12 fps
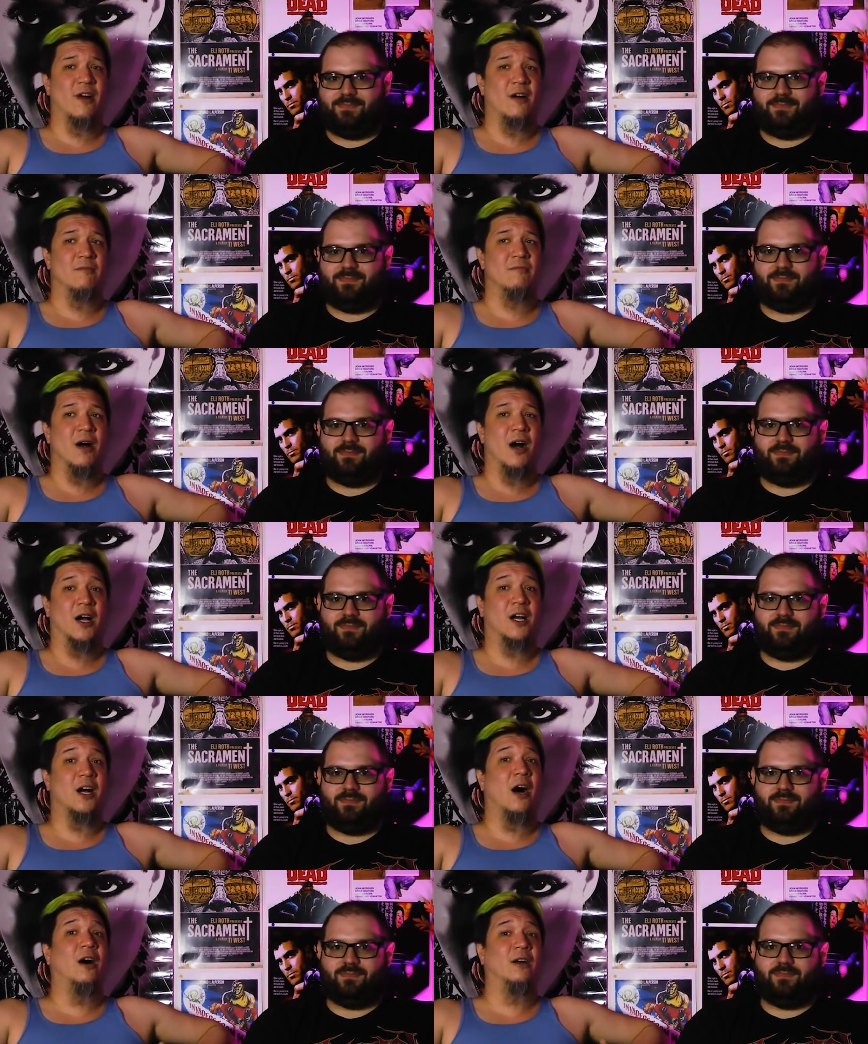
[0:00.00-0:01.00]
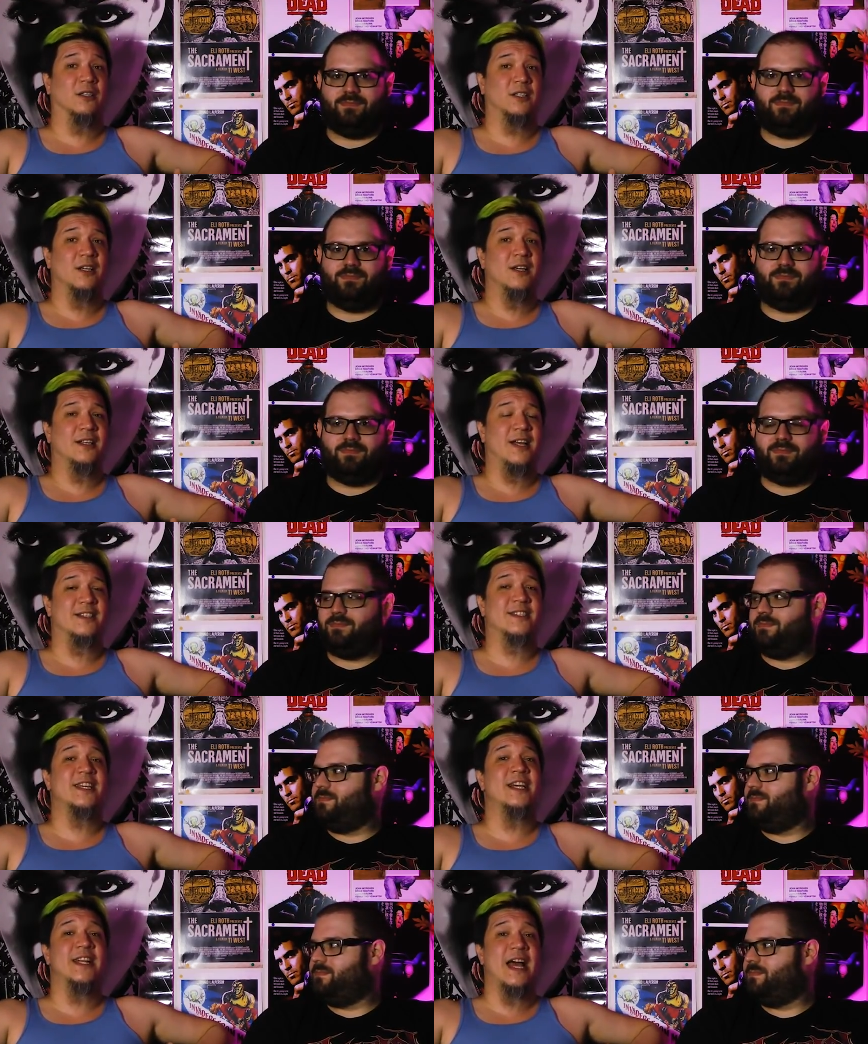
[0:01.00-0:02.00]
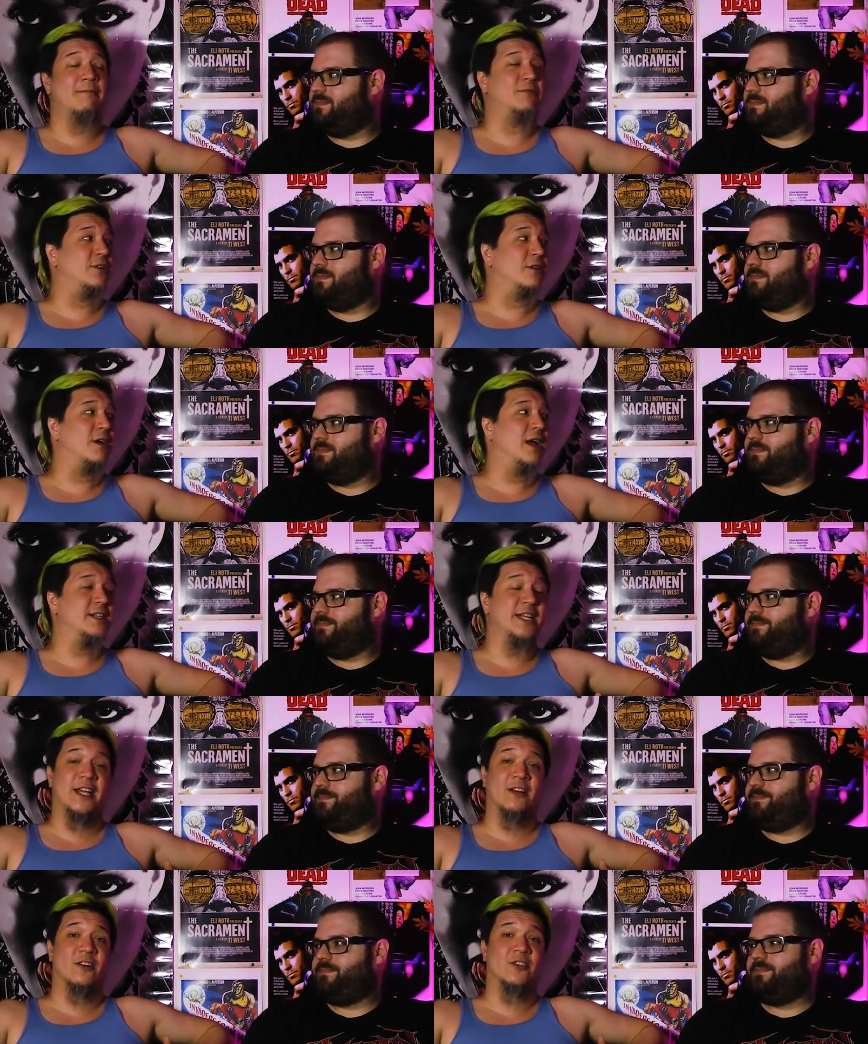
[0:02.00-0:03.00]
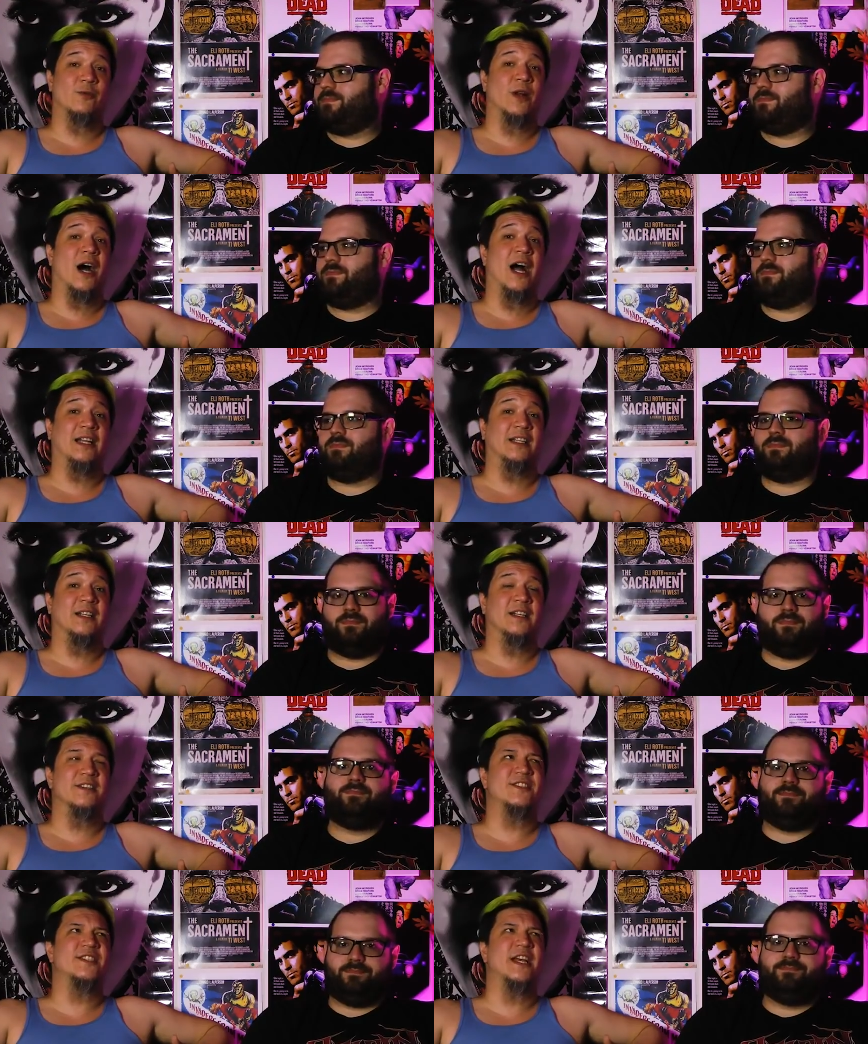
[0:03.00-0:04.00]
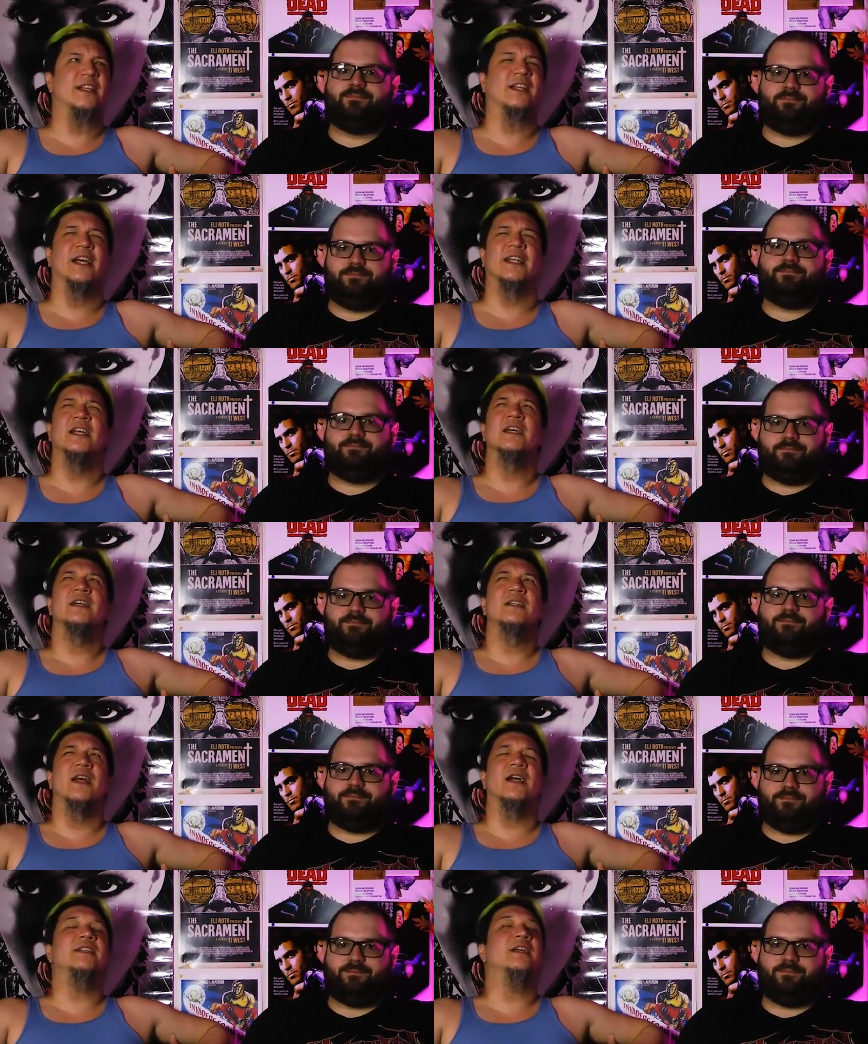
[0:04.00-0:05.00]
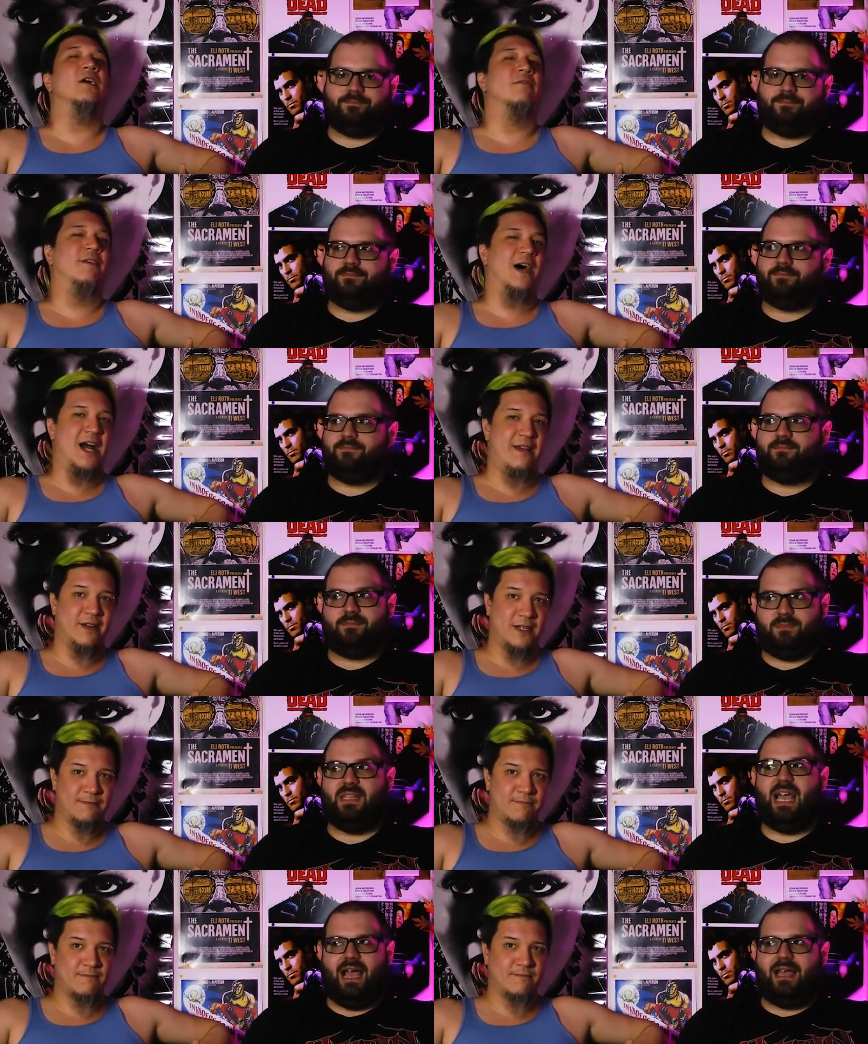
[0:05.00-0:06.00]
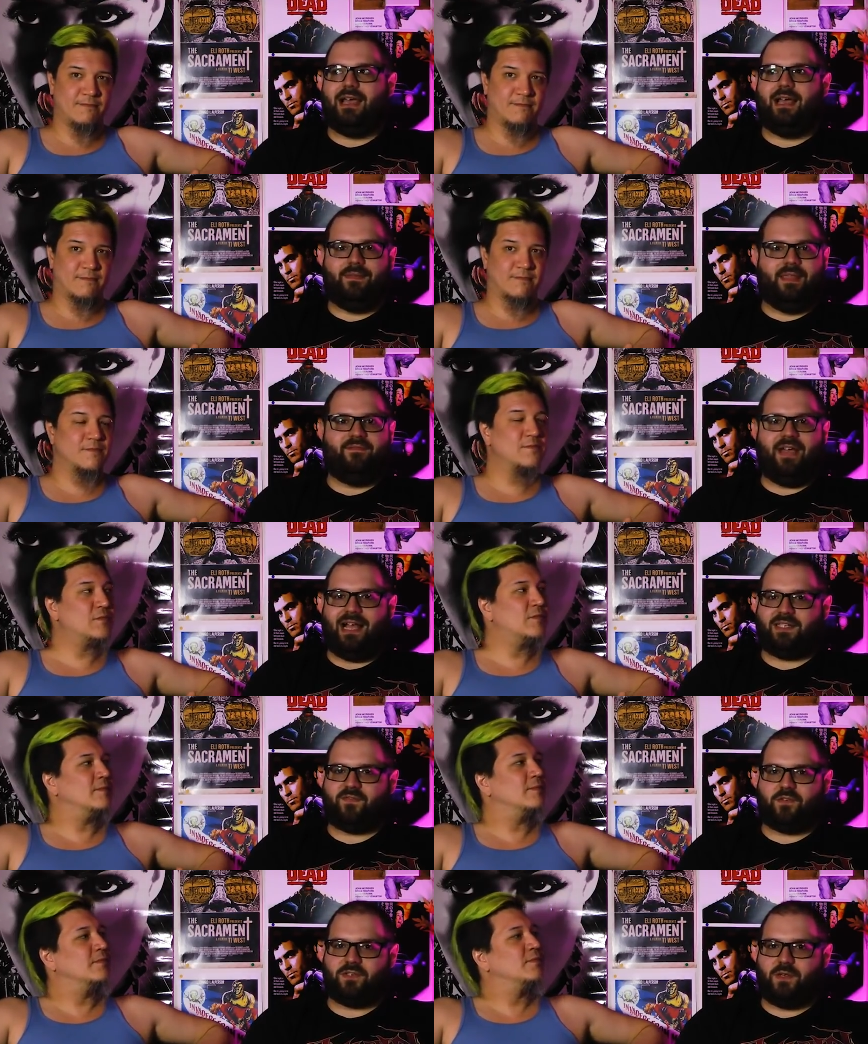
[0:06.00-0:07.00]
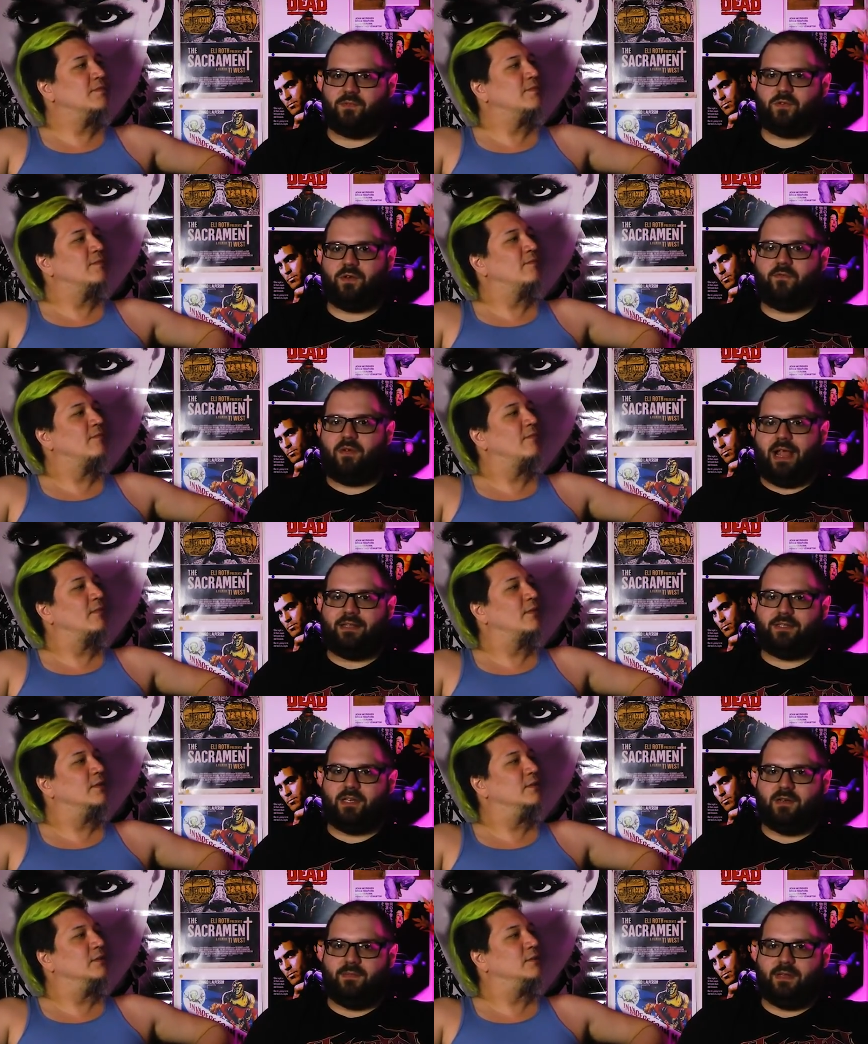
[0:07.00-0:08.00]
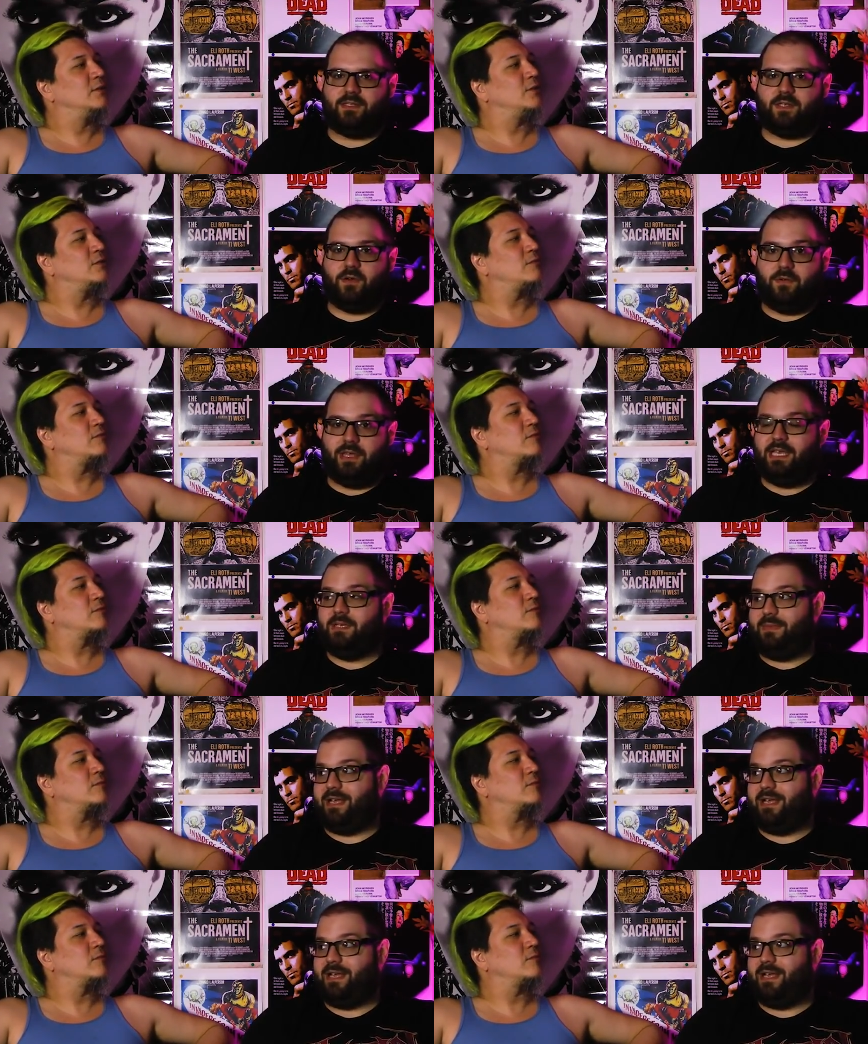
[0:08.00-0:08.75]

Speaker 1: from a cult that has kidnapped her and taken her to an island. It's set in like 1905.
Speaker 2: Yeah, yeah. And they've asked for some sort of ransom. And so he's